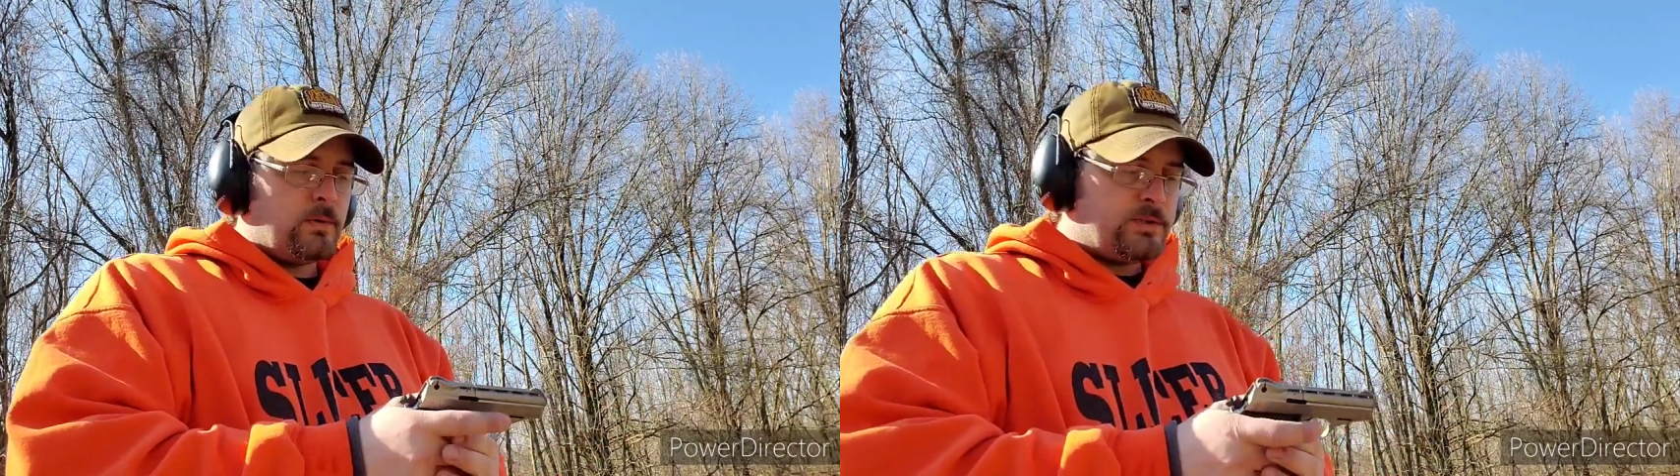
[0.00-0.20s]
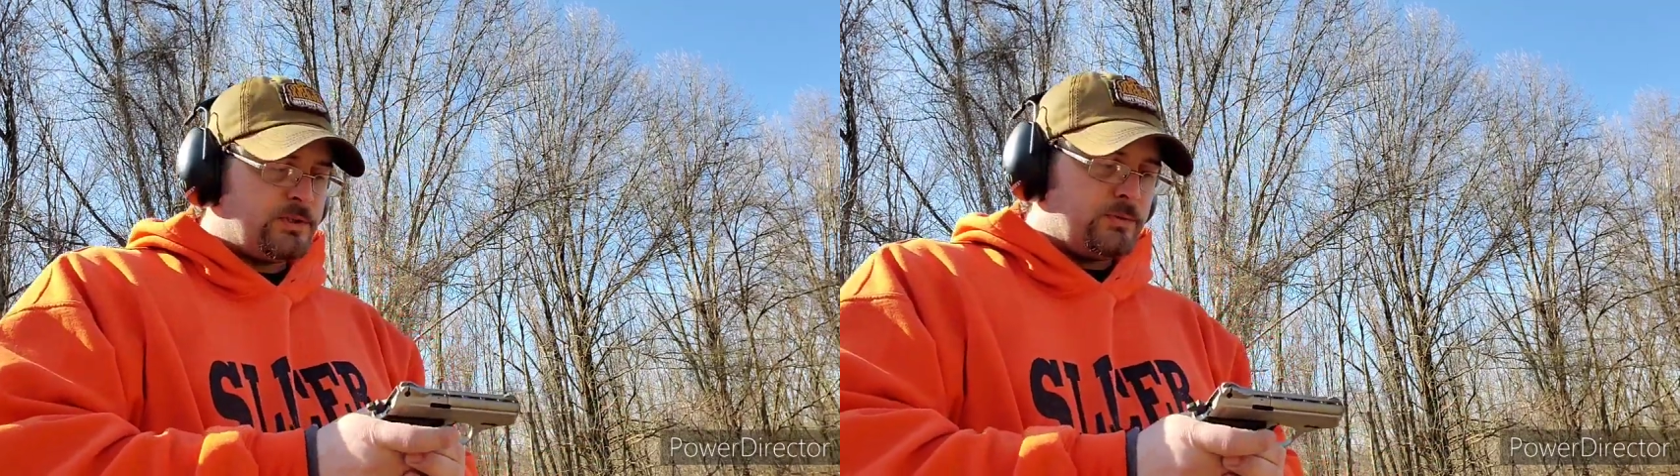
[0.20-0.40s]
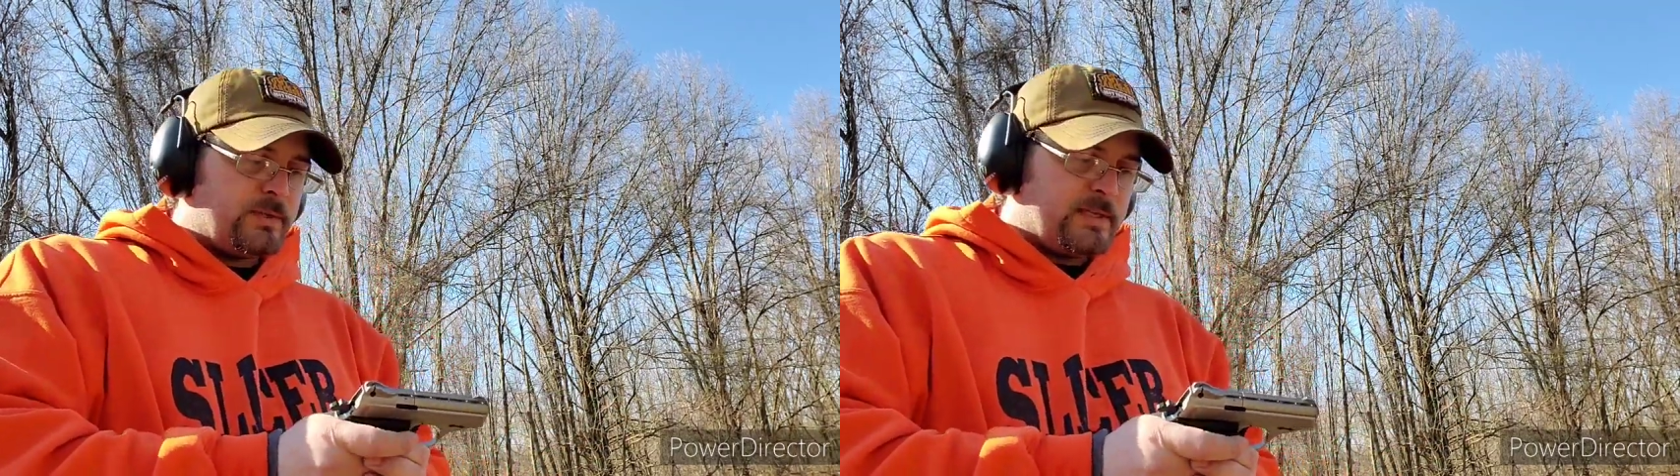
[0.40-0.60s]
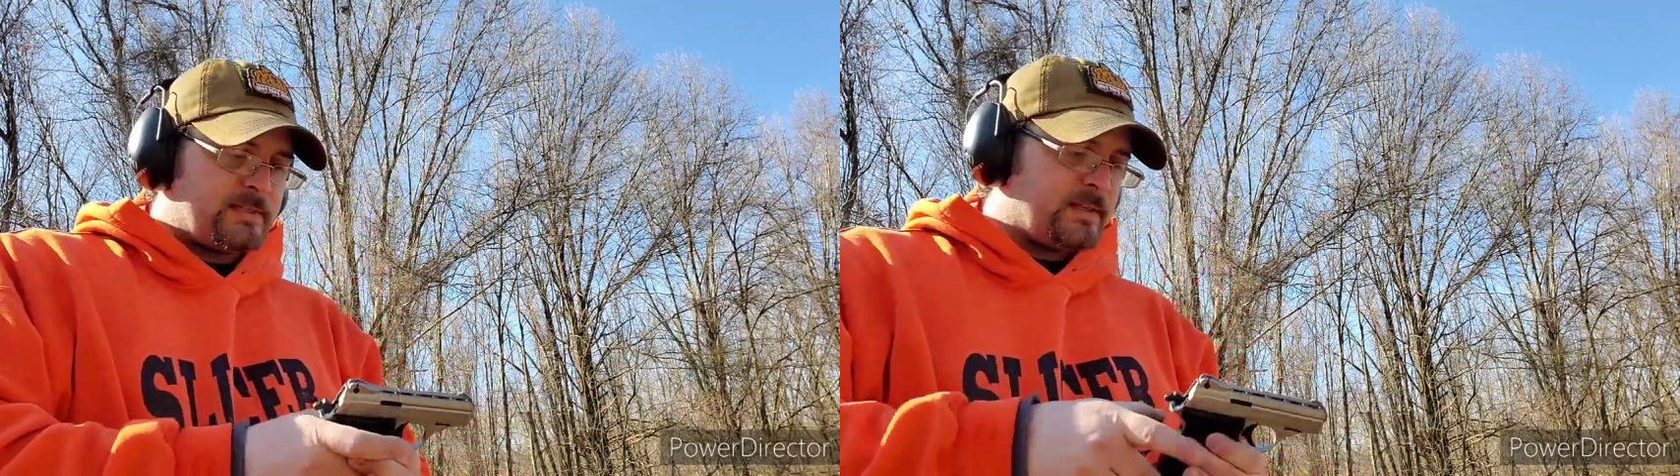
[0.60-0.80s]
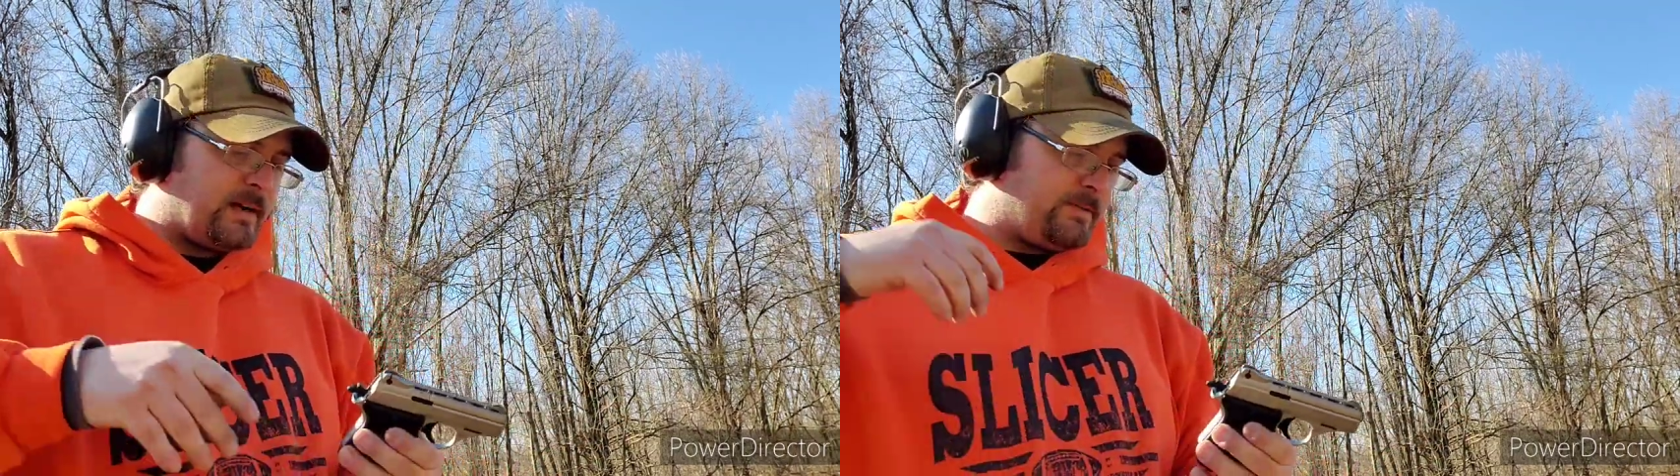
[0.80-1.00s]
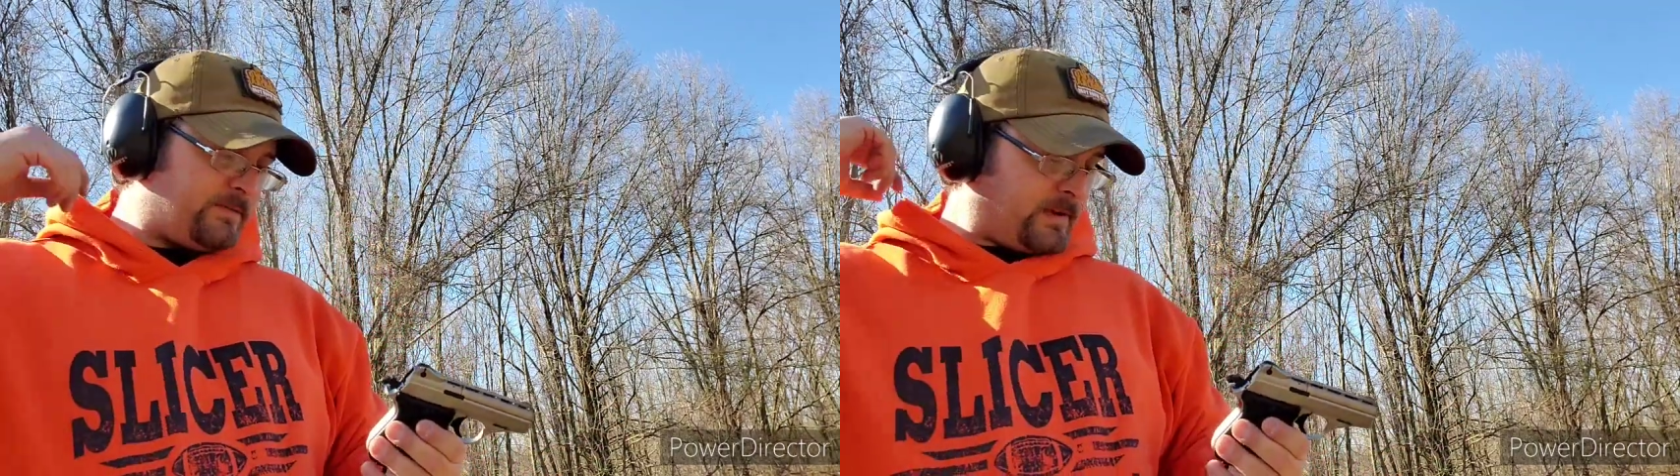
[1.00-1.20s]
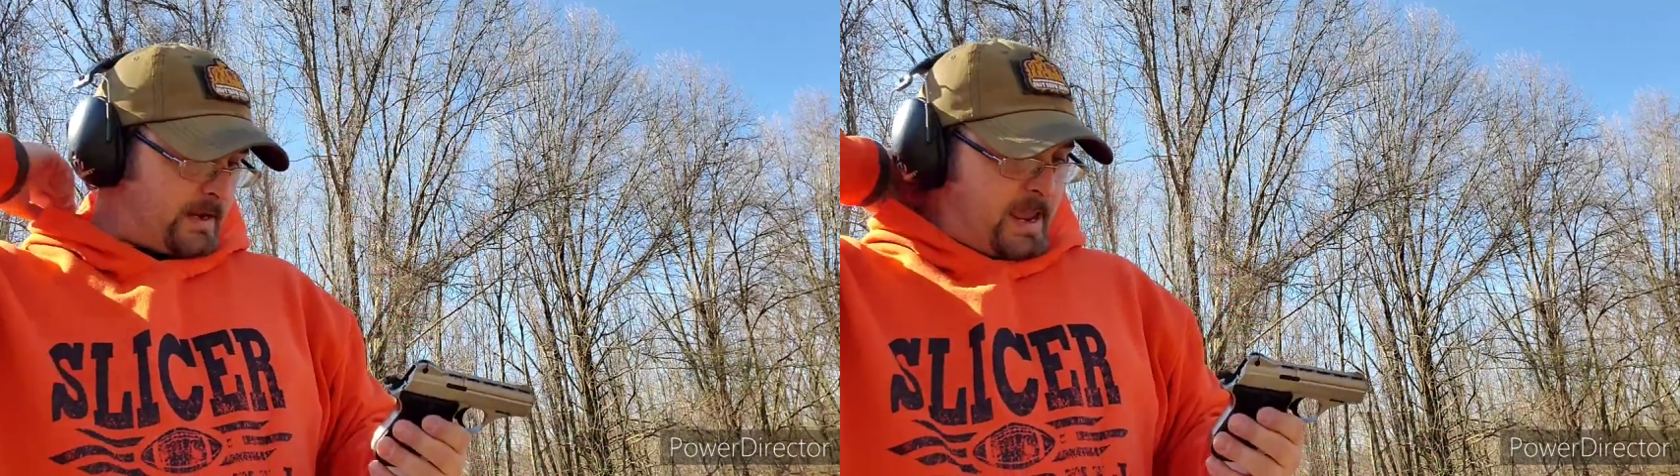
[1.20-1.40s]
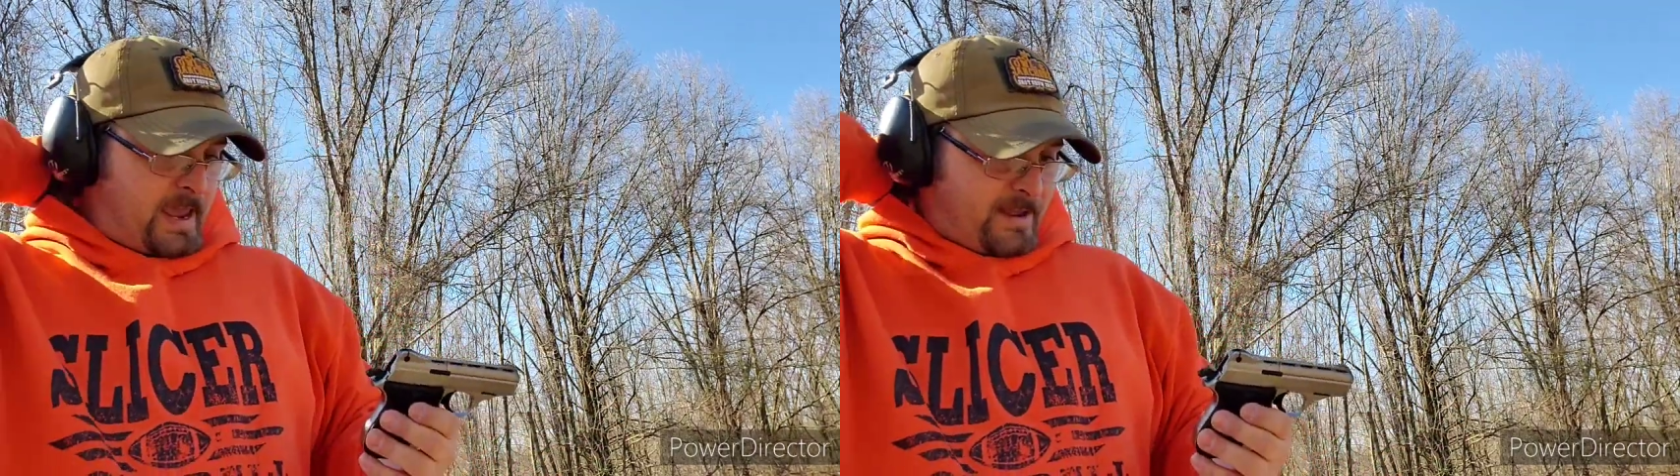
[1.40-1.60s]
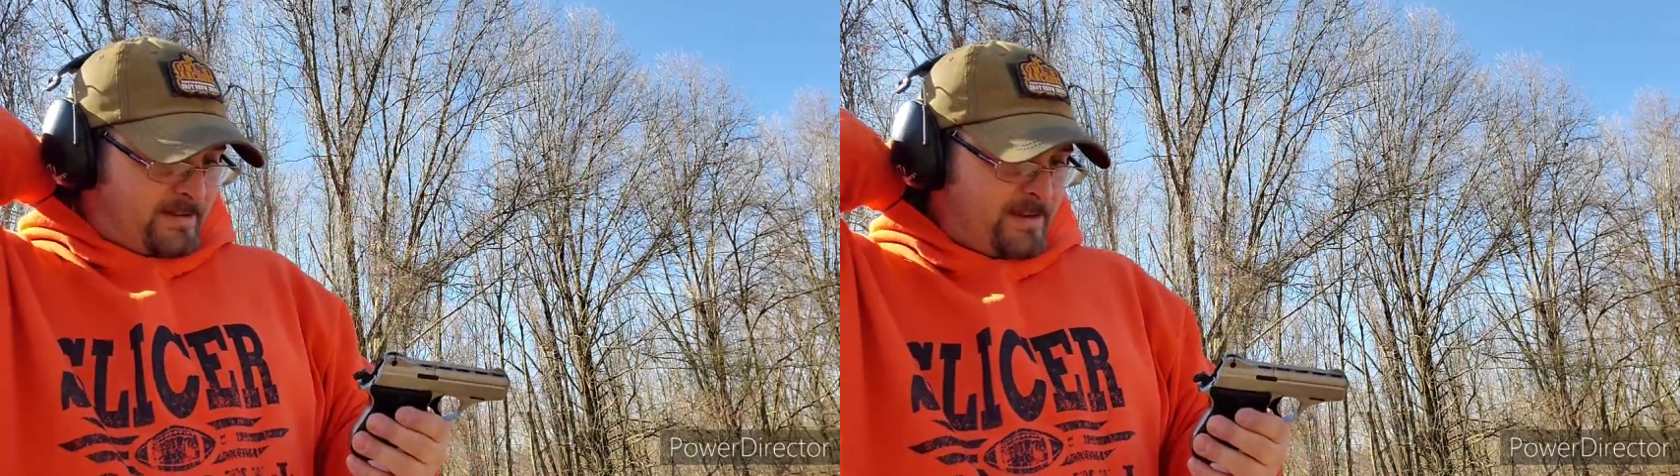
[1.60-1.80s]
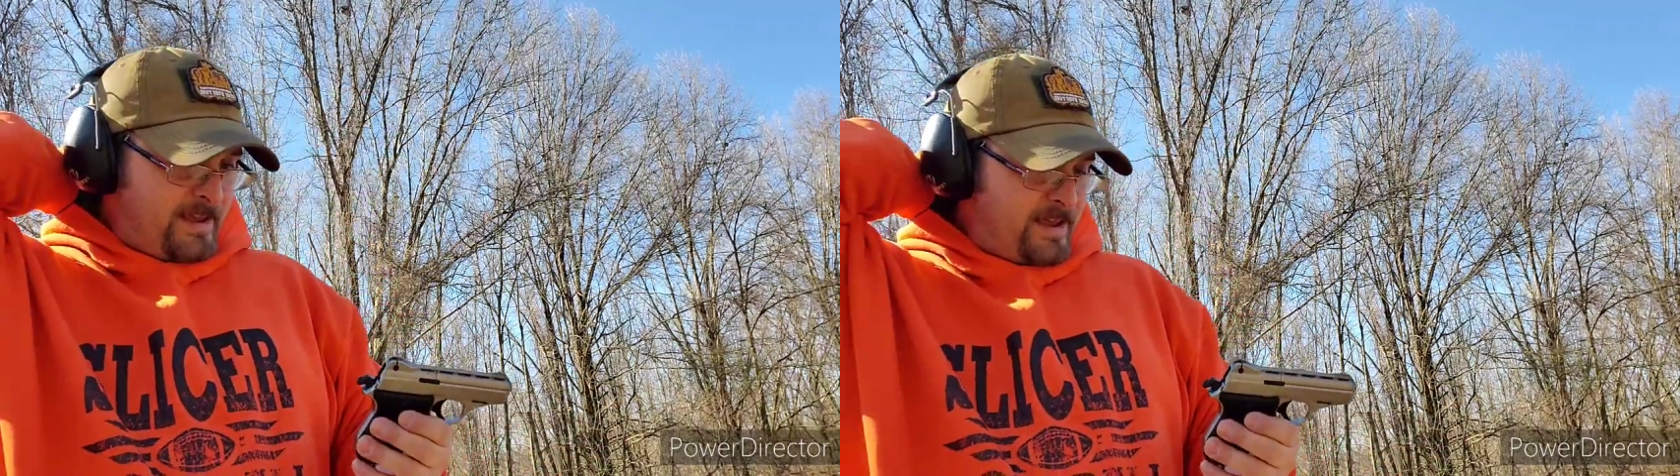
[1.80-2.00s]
we'll shoot this stuff, and